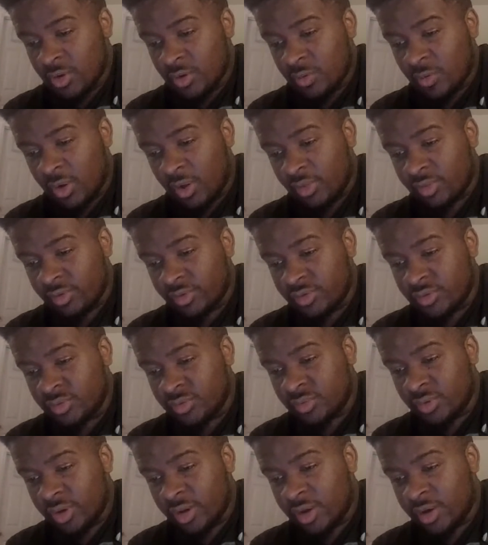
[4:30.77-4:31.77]
While their
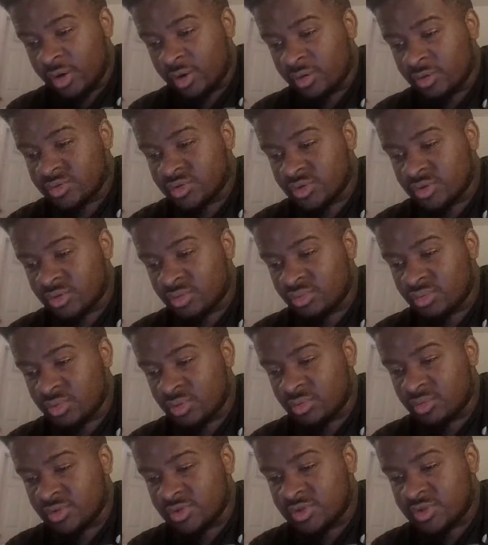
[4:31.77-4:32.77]
new heir to the
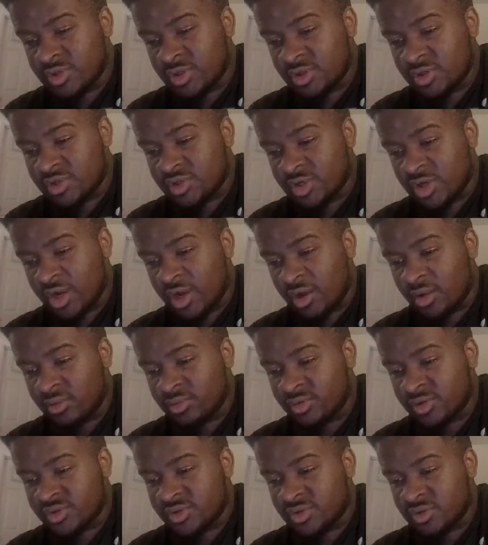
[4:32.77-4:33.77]
throne is still a
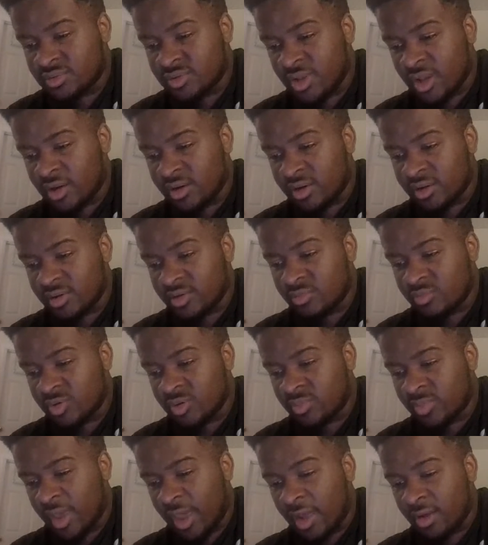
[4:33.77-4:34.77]
child, there's no doubt that he'll
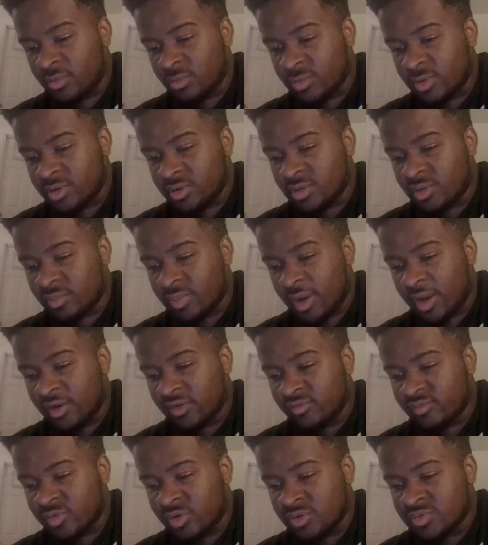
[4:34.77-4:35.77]
be back when the pain
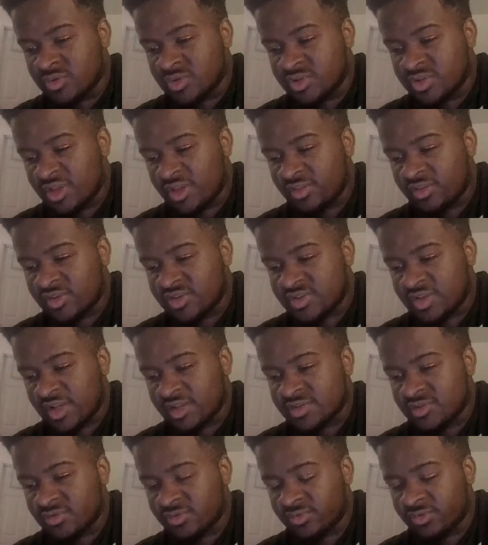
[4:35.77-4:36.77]
of Boseman's death is
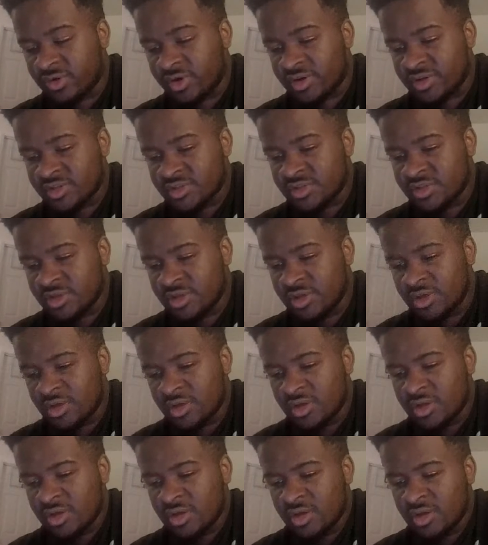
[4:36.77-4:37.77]
not so fresh.
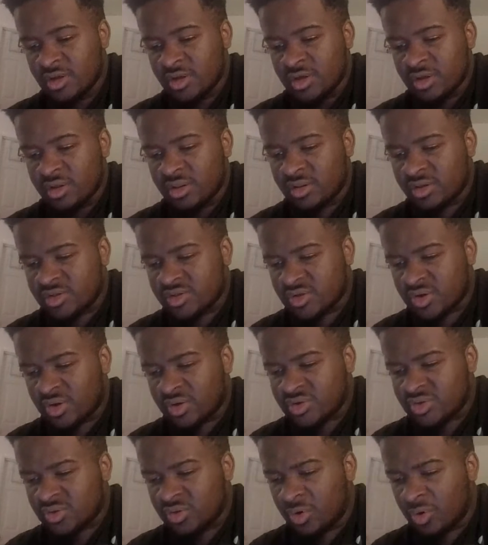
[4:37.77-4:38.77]
This
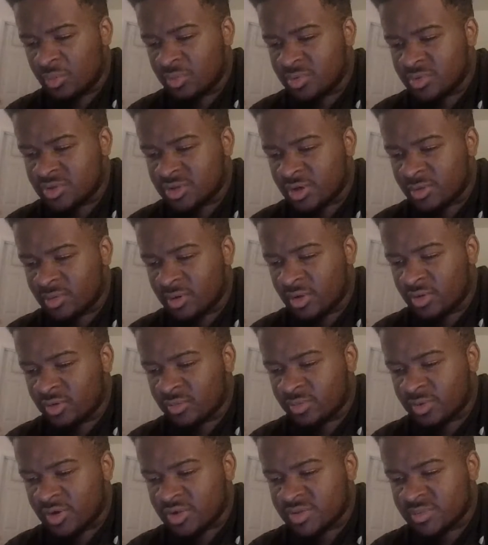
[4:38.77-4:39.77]
also opens up other
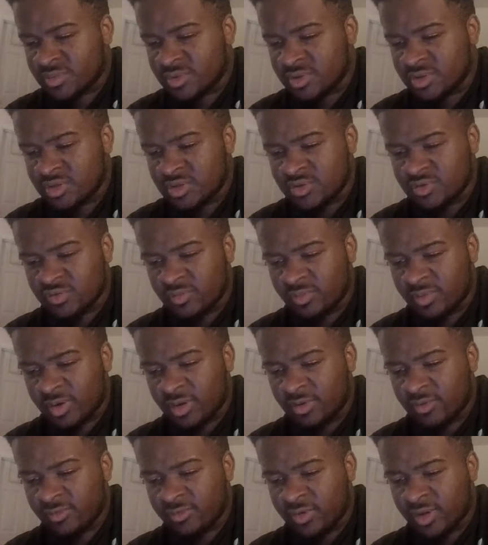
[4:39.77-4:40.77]
possibilities for
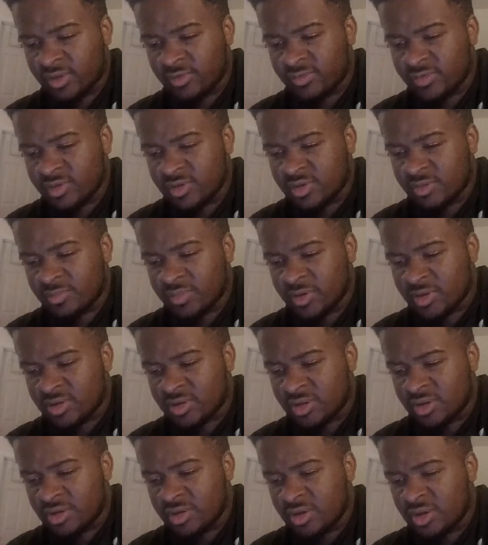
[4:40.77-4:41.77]
faithfully
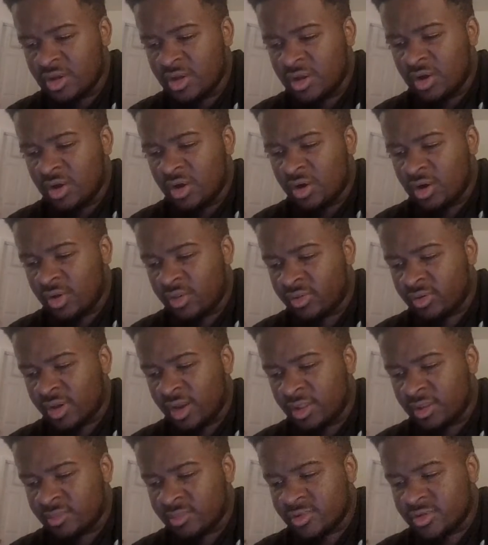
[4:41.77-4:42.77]
depicting other
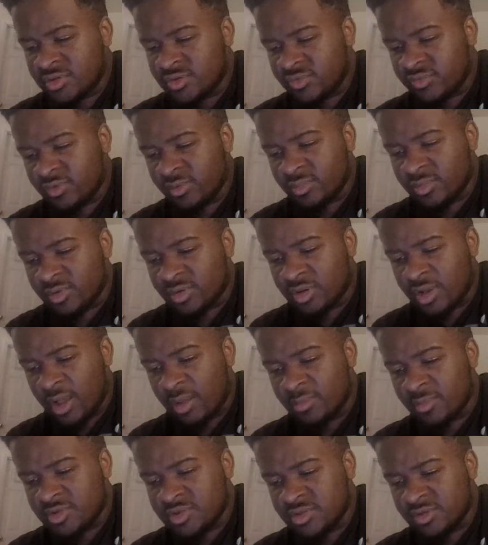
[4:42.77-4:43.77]
elements from the
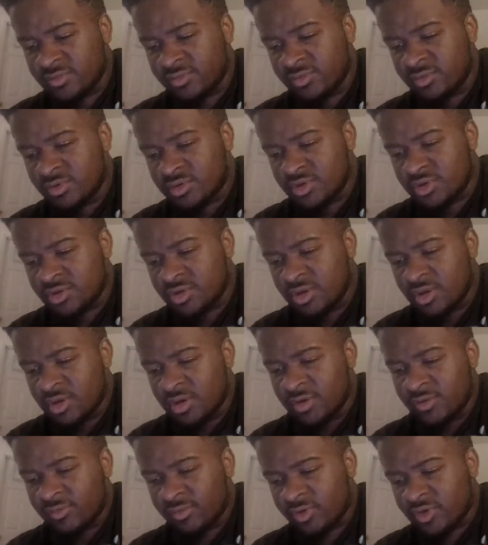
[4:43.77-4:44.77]
comics in the future.
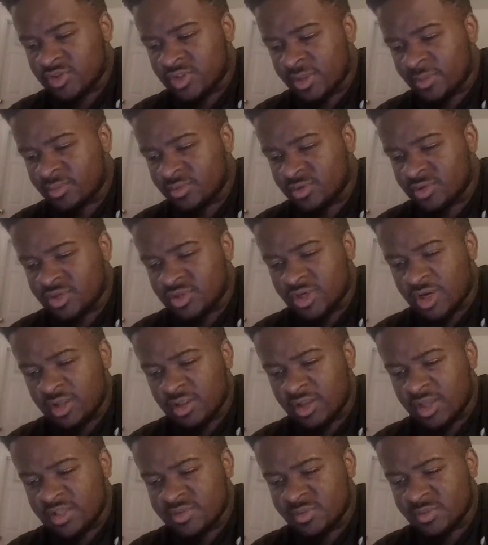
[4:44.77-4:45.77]
For example,
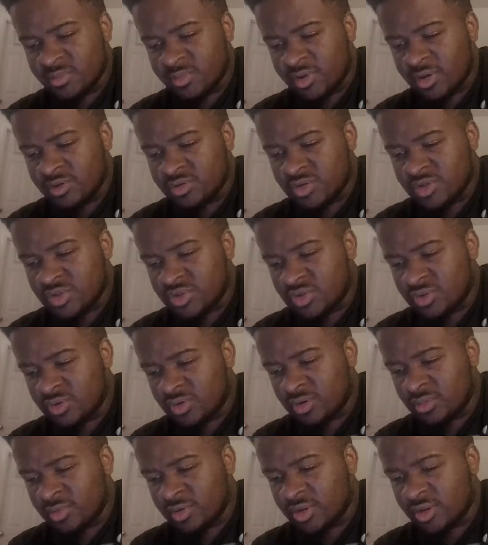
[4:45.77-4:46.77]
T'Challa has been married to
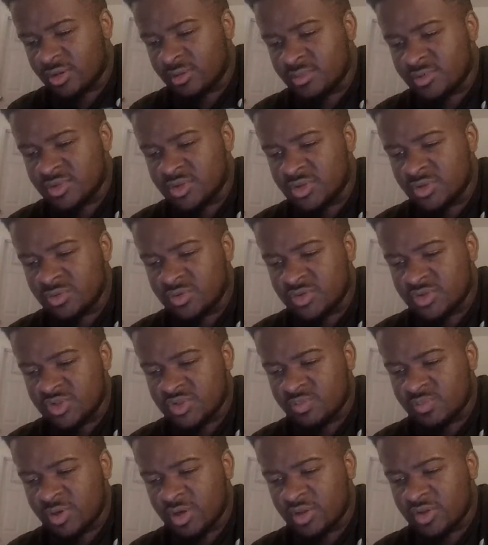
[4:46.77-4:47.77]
Storm, and the MCU is
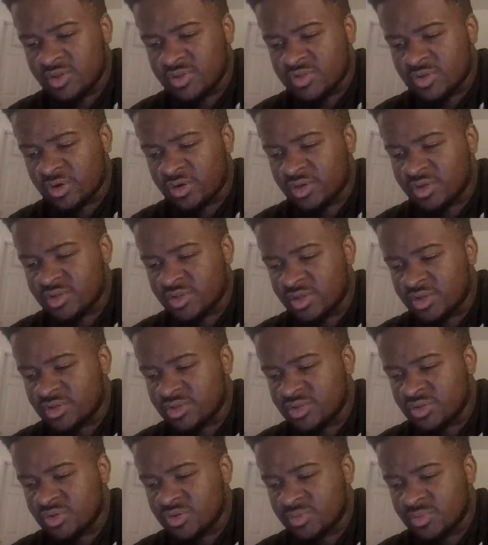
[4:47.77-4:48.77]
just barely starting to
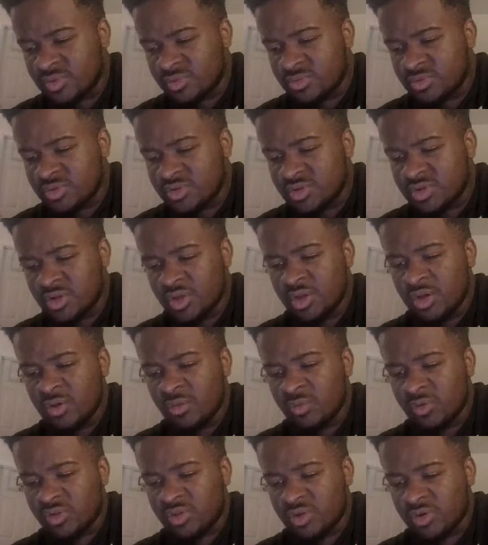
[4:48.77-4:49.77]
introduce mutants,
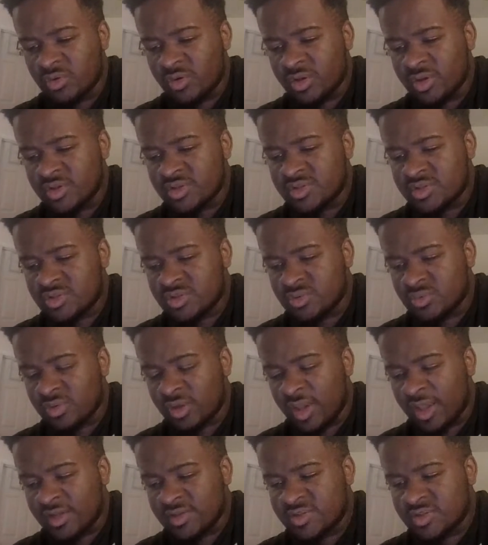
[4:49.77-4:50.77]
with no hints
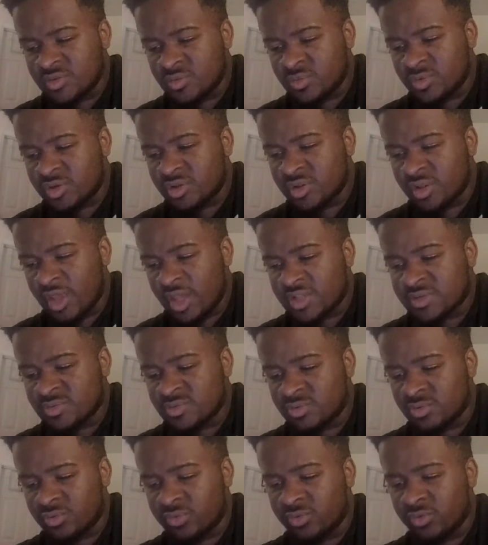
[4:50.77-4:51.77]
as to when the
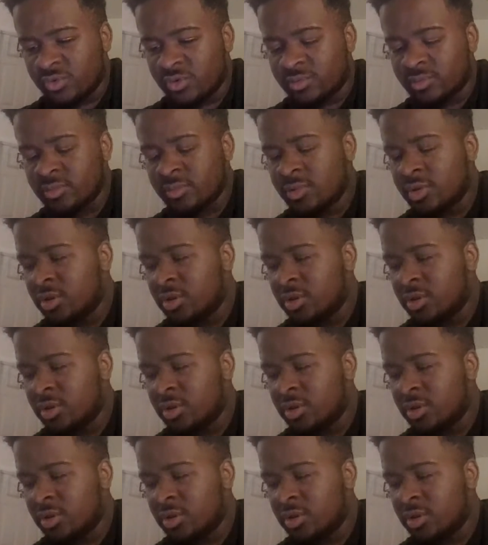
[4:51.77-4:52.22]
X-Men will form.